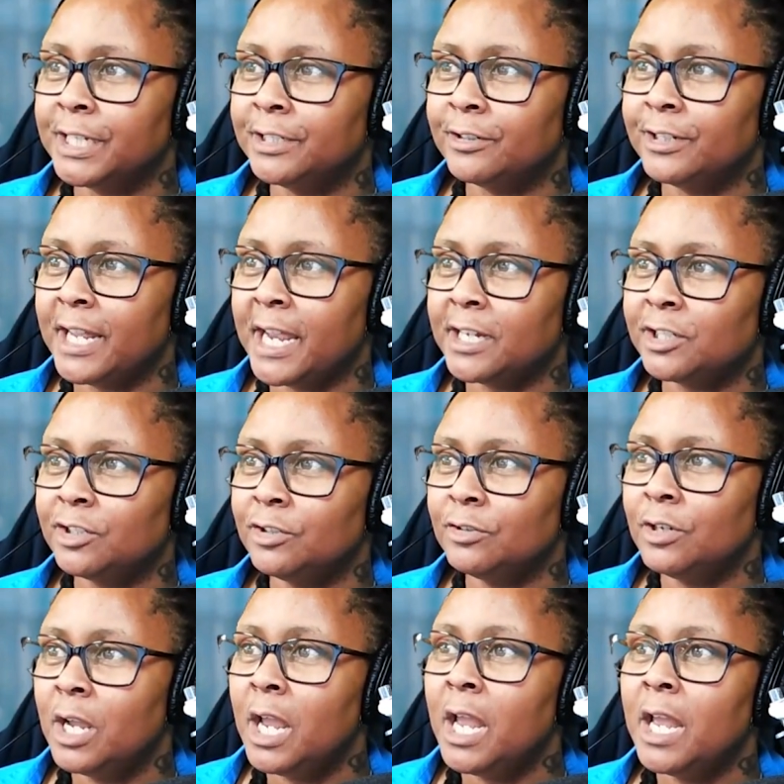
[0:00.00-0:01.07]

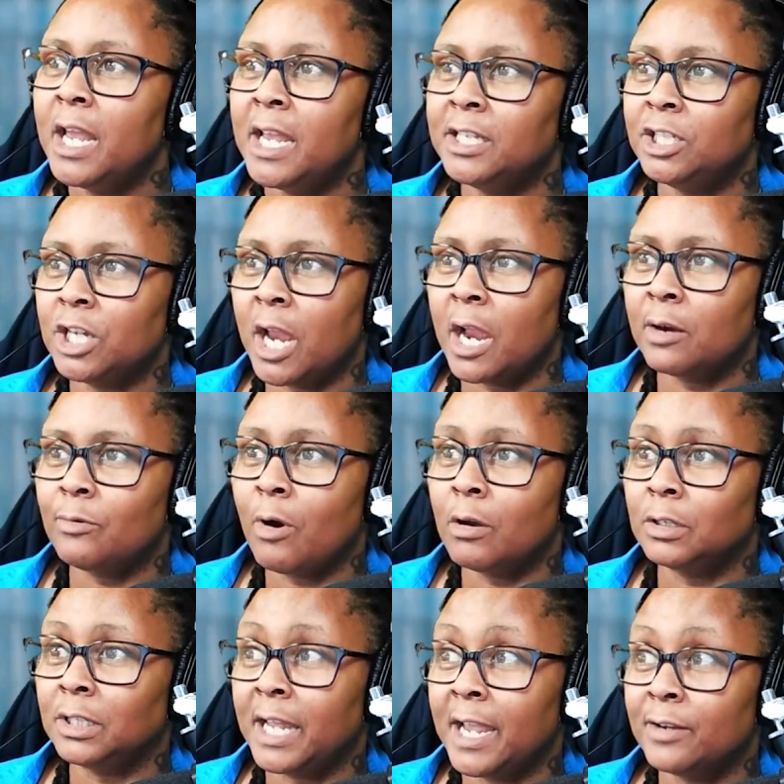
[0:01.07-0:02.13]
International, and
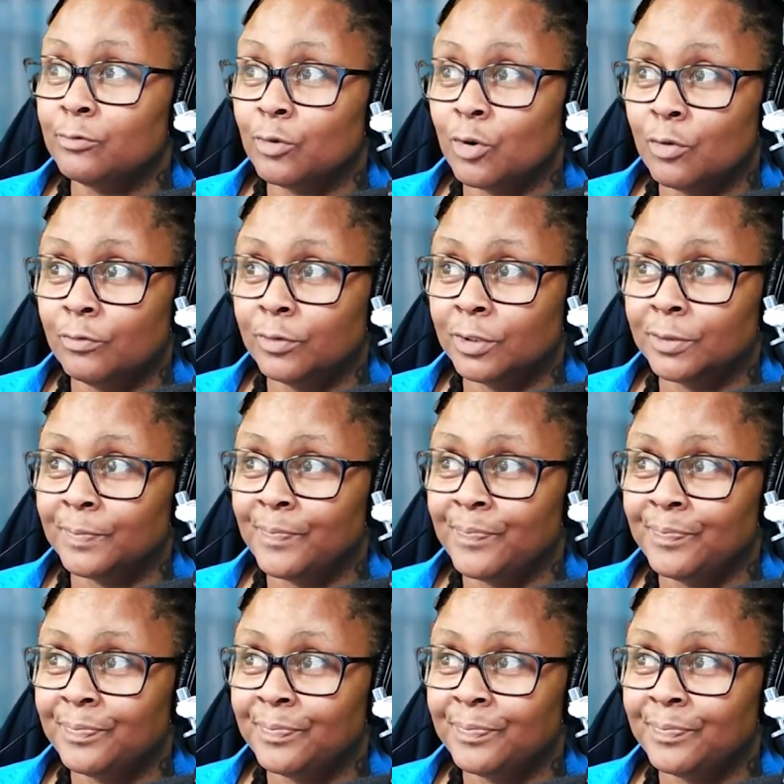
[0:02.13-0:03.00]
Jaguar Land Rover.